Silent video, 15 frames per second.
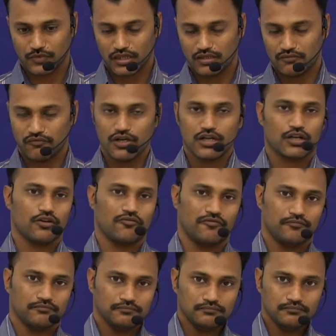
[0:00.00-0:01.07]
the work of
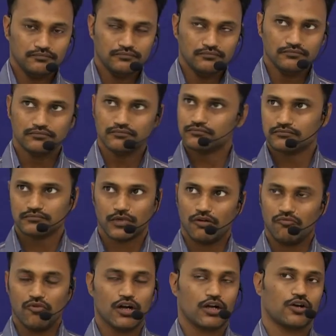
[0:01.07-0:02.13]
a
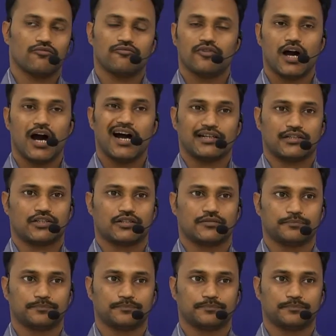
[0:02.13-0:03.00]
work of art